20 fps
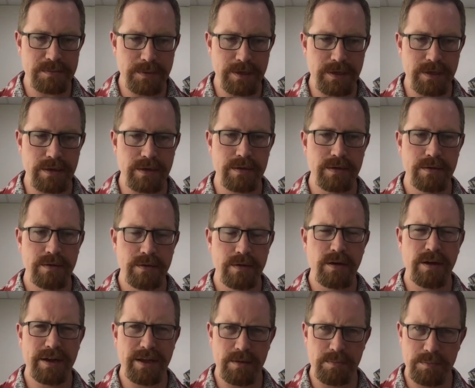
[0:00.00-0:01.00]
me
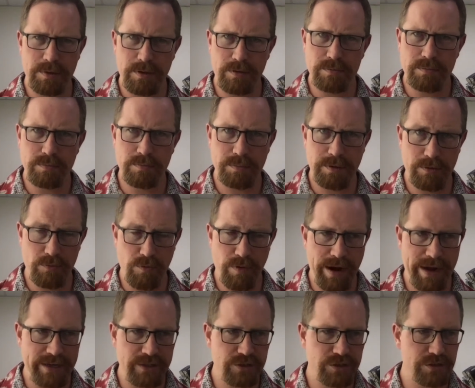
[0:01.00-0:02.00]
get a big
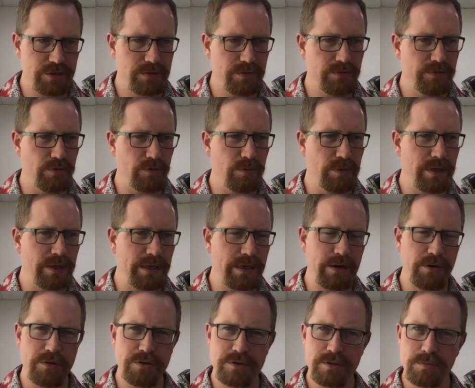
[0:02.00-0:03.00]
rash, feel really
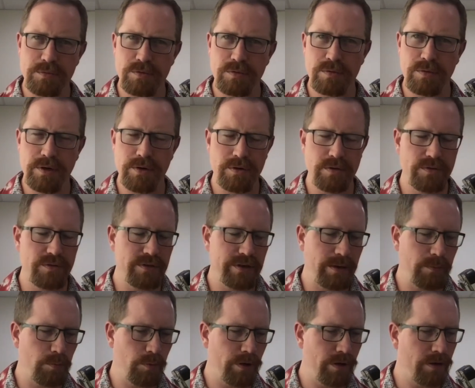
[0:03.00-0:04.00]
irritable, I don't
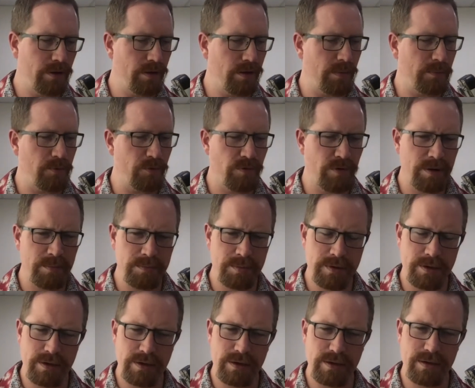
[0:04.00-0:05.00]
sleep well, I'm
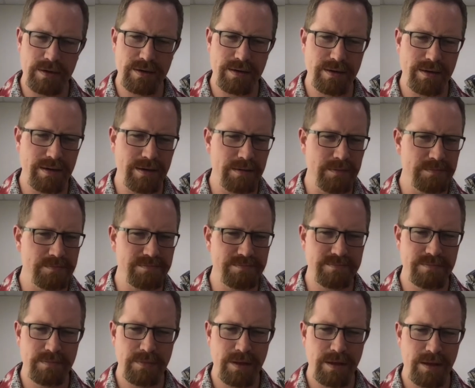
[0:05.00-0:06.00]
grumpy,
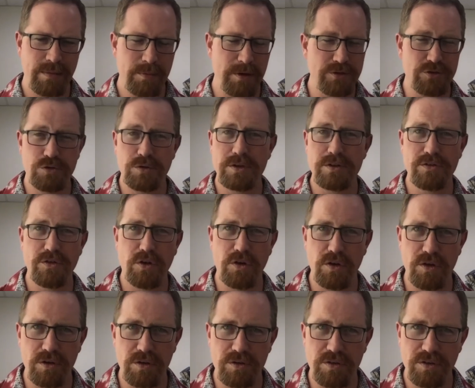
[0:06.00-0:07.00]
my joints
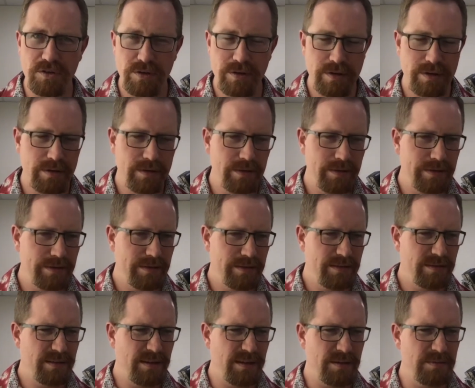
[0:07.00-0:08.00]
hurt.
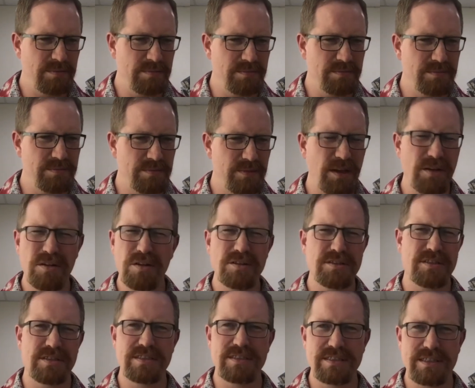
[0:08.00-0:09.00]
Yeah,
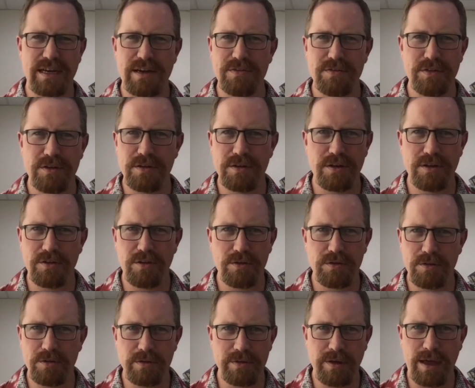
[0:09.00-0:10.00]
lots of stuff that you don't,
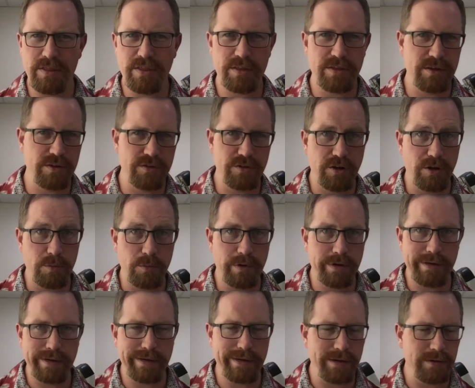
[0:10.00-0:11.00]
all other things you don't
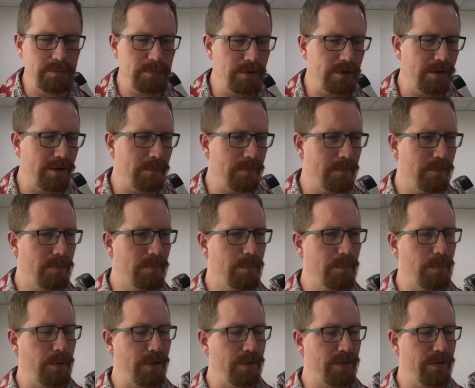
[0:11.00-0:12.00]
want to hear,
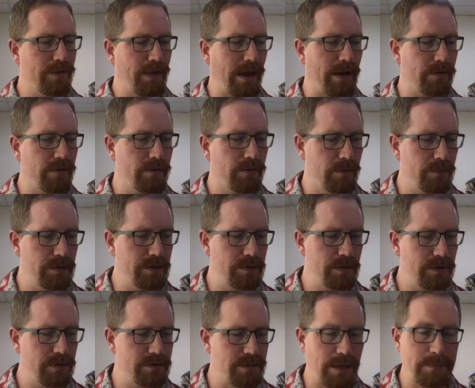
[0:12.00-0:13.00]
but that
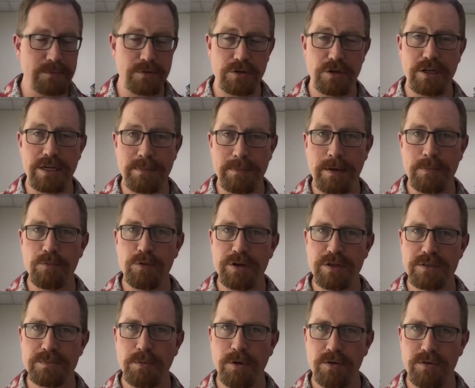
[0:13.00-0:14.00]
is absolutely my
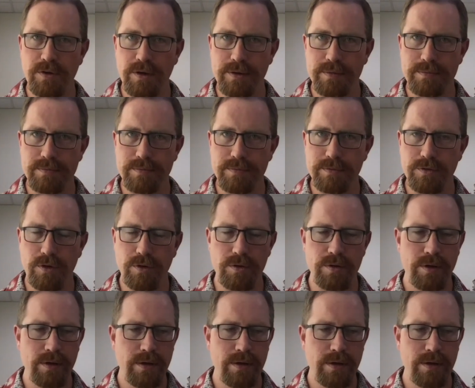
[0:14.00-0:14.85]
predisposer. So